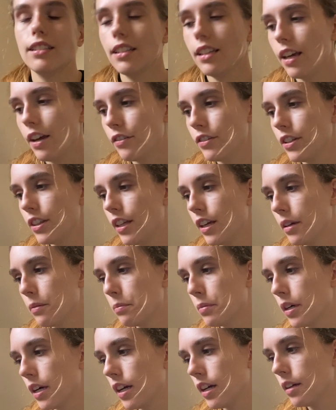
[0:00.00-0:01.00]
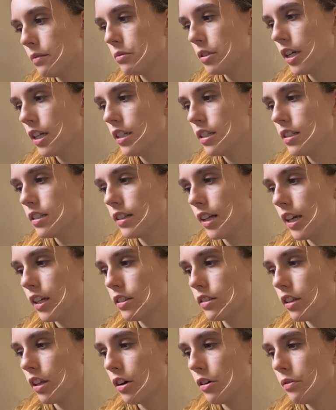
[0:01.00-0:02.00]
everything, but I'm trying to just take it
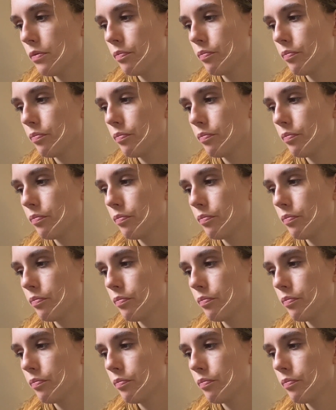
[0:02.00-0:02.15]
slow.